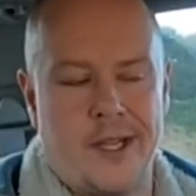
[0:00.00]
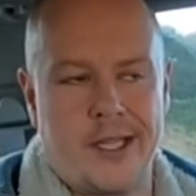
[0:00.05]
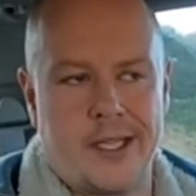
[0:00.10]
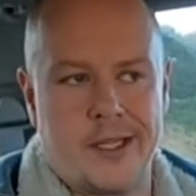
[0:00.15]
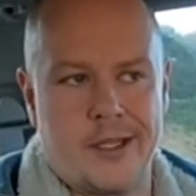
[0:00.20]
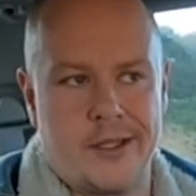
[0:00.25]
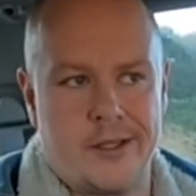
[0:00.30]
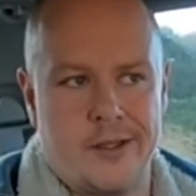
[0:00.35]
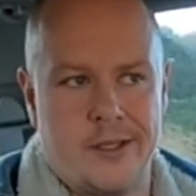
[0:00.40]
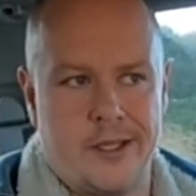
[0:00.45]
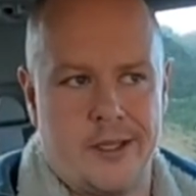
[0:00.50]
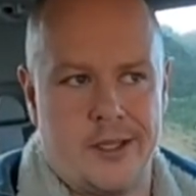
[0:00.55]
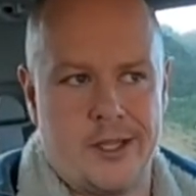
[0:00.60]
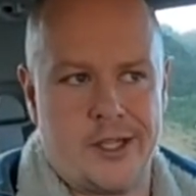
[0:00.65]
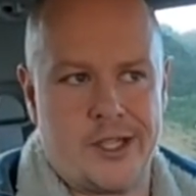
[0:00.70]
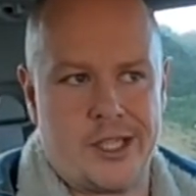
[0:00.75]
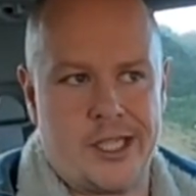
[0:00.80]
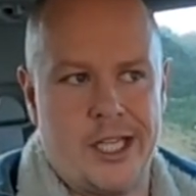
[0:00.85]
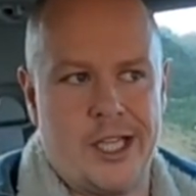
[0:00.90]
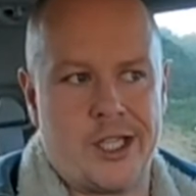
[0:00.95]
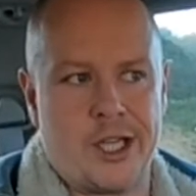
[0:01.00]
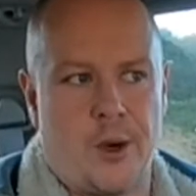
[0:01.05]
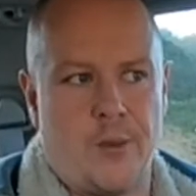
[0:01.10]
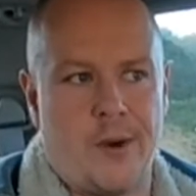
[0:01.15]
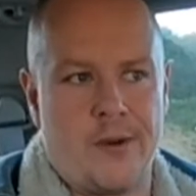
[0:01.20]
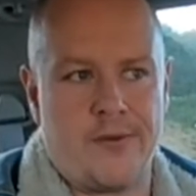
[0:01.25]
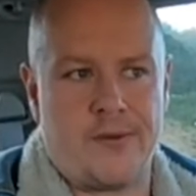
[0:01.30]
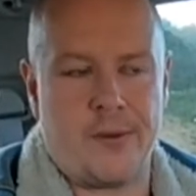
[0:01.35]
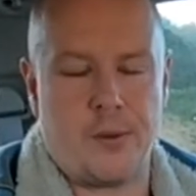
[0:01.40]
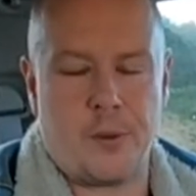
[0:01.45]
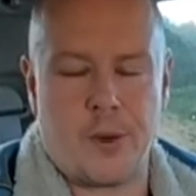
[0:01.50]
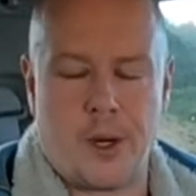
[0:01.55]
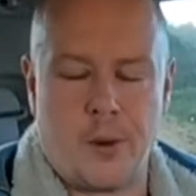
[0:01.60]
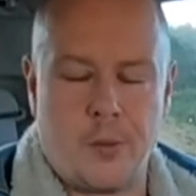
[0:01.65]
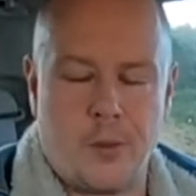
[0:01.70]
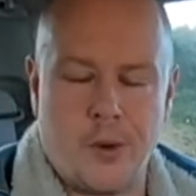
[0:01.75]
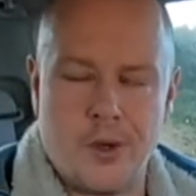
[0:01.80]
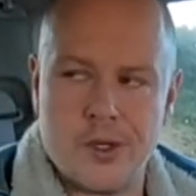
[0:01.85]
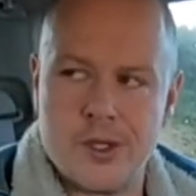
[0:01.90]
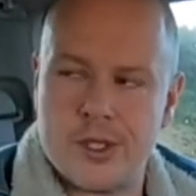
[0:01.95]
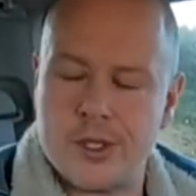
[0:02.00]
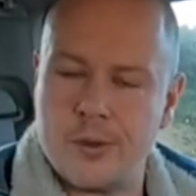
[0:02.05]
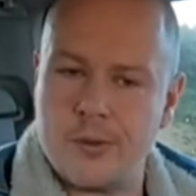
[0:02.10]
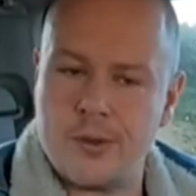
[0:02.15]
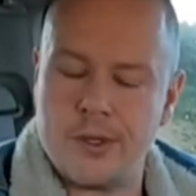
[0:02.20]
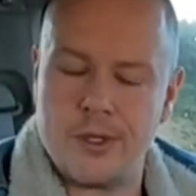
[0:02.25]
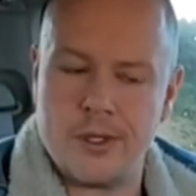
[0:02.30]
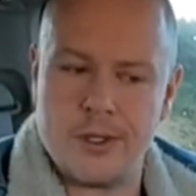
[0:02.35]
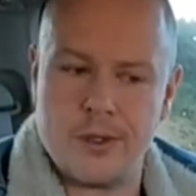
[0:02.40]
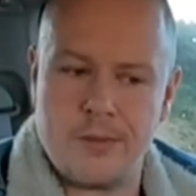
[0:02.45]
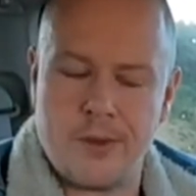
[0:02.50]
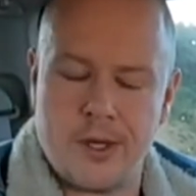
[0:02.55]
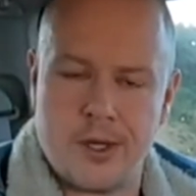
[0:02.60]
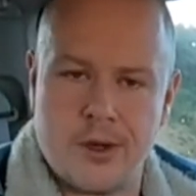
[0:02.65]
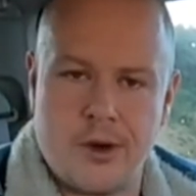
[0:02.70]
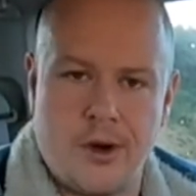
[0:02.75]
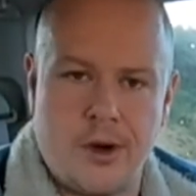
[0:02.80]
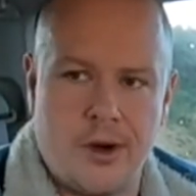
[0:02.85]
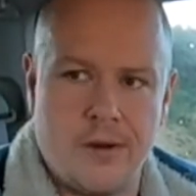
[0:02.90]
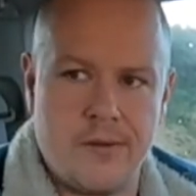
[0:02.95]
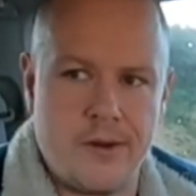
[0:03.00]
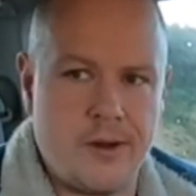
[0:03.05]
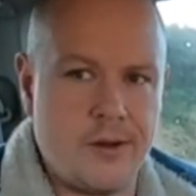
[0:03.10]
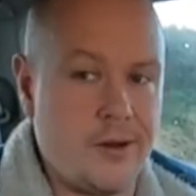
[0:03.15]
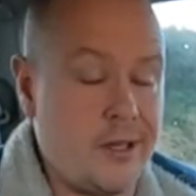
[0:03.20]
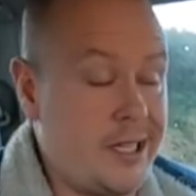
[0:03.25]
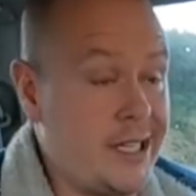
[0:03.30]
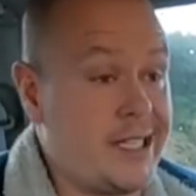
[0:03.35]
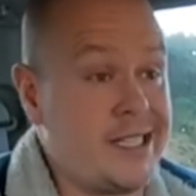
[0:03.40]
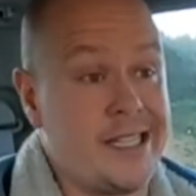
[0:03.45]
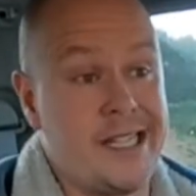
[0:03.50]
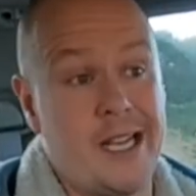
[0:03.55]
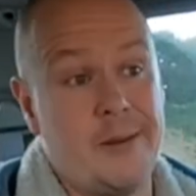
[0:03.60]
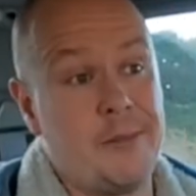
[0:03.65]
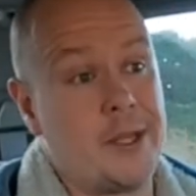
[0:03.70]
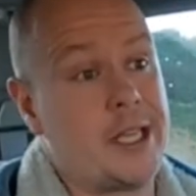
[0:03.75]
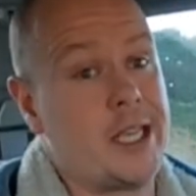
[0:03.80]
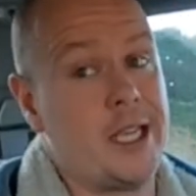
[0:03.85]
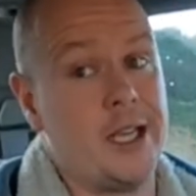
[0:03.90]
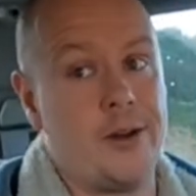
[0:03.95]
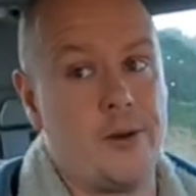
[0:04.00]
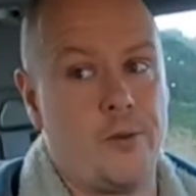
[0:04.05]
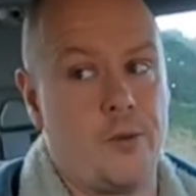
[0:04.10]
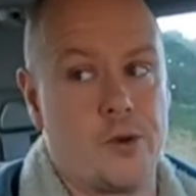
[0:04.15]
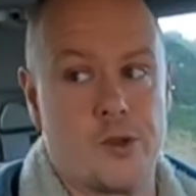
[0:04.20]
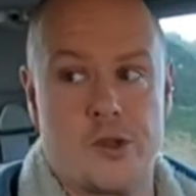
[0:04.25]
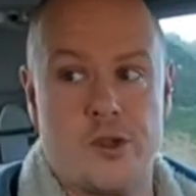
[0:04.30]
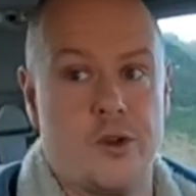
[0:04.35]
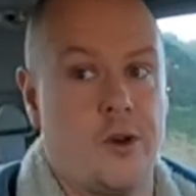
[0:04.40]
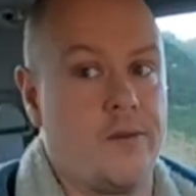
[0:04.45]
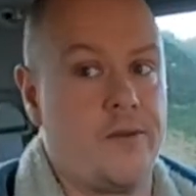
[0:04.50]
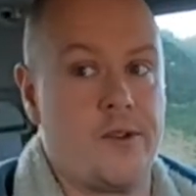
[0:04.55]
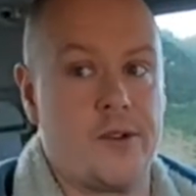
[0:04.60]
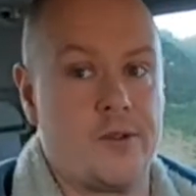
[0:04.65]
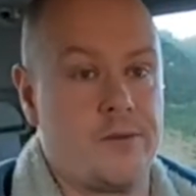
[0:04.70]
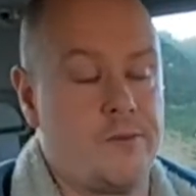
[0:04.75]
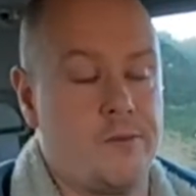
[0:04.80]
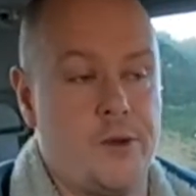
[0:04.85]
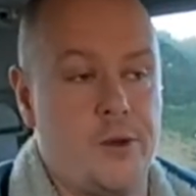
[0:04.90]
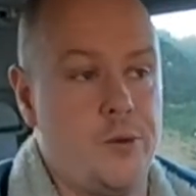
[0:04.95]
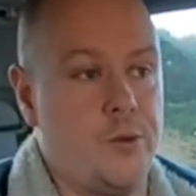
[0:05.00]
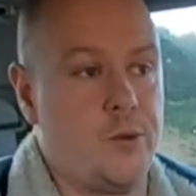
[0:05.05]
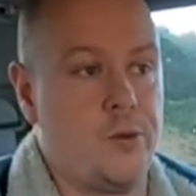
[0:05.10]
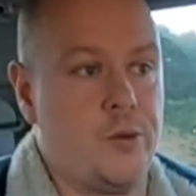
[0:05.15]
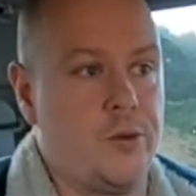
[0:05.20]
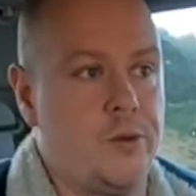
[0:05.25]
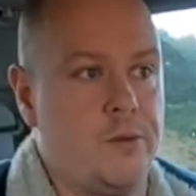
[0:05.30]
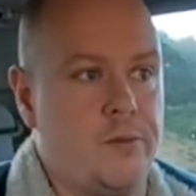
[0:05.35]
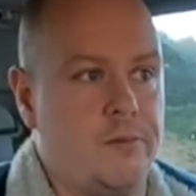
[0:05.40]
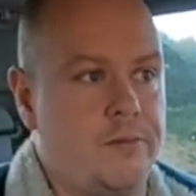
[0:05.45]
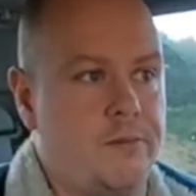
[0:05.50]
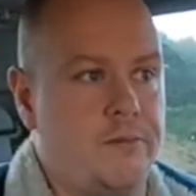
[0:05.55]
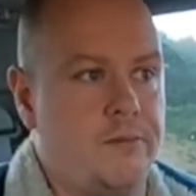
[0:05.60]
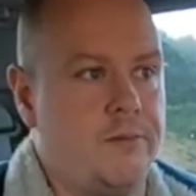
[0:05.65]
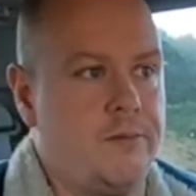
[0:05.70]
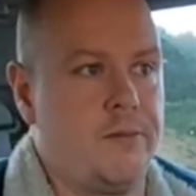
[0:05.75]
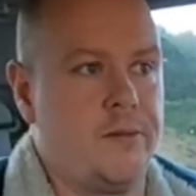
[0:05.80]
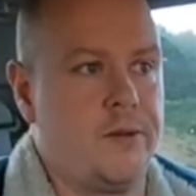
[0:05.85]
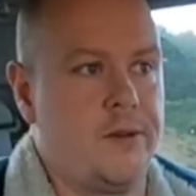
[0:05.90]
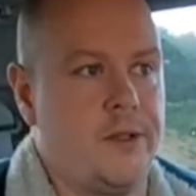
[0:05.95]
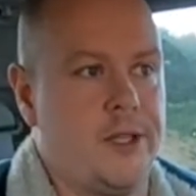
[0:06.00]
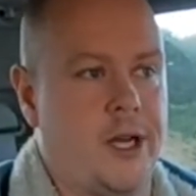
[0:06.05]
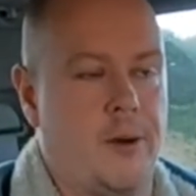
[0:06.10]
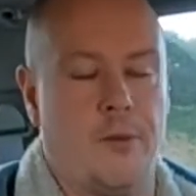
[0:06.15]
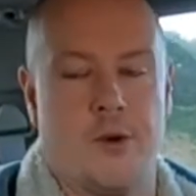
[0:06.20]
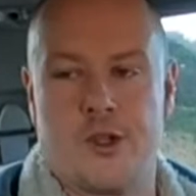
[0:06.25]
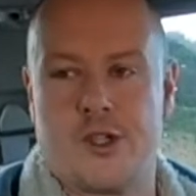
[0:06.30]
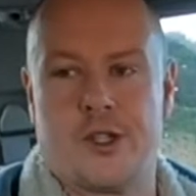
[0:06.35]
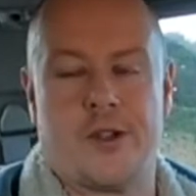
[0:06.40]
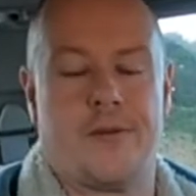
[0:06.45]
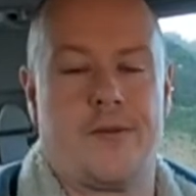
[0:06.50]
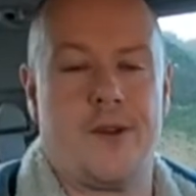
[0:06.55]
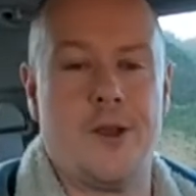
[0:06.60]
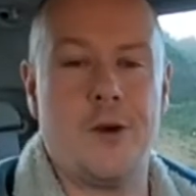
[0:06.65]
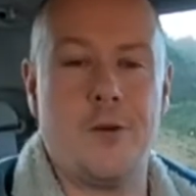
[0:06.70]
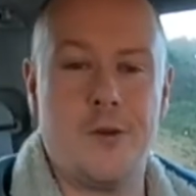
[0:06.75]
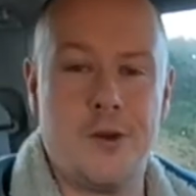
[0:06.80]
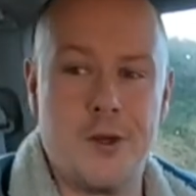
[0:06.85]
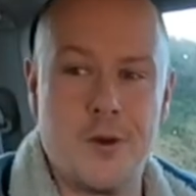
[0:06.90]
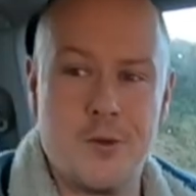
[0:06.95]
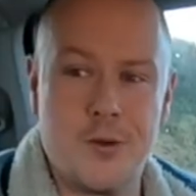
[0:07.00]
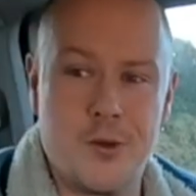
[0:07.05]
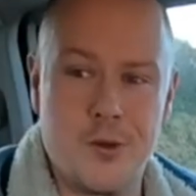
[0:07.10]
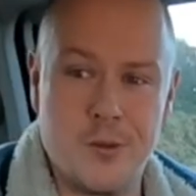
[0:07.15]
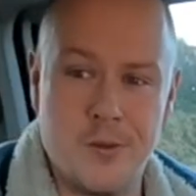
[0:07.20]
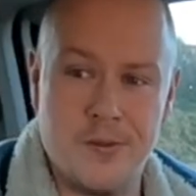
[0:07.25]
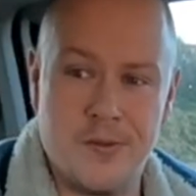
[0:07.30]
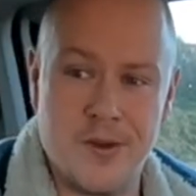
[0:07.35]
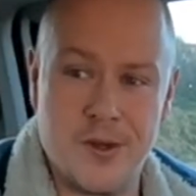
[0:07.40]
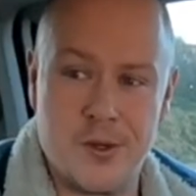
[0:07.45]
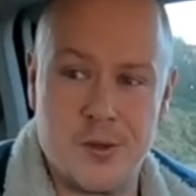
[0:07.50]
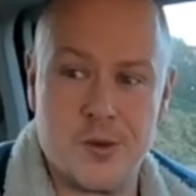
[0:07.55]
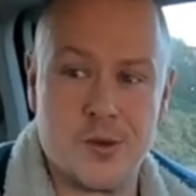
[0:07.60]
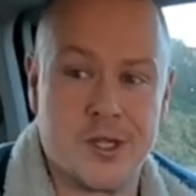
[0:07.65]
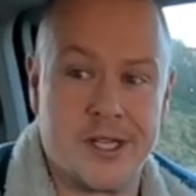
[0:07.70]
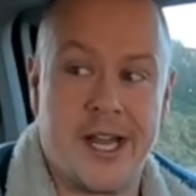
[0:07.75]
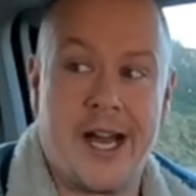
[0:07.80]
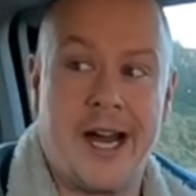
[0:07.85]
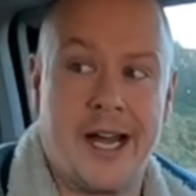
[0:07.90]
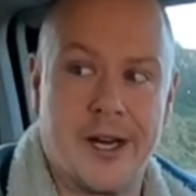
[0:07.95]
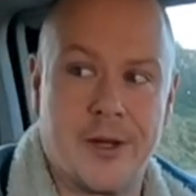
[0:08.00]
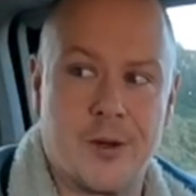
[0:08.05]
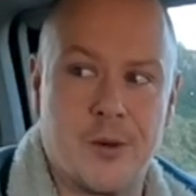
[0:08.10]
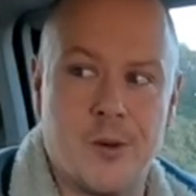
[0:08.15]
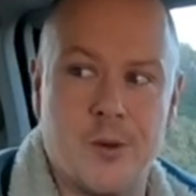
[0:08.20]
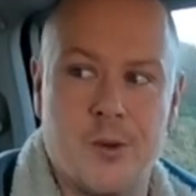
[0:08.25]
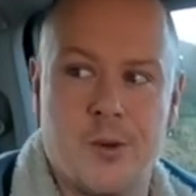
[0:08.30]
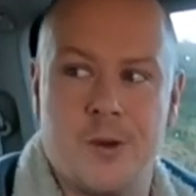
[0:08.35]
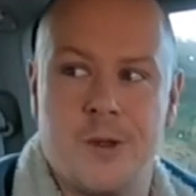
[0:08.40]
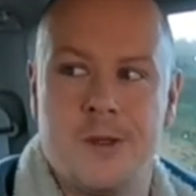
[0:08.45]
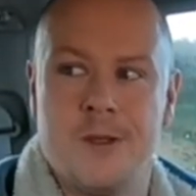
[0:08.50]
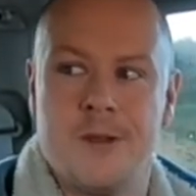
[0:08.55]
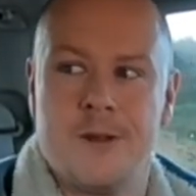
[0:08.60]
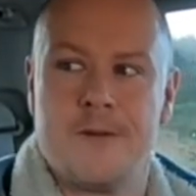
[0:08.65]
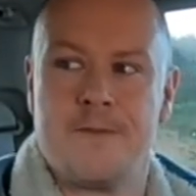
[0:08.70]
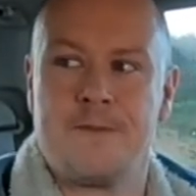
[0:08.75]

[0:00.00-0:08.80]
like a stage I went through when I was doing a little bit of carving. Same again, it was nothing, I watched a few YouTube videos and I had a go.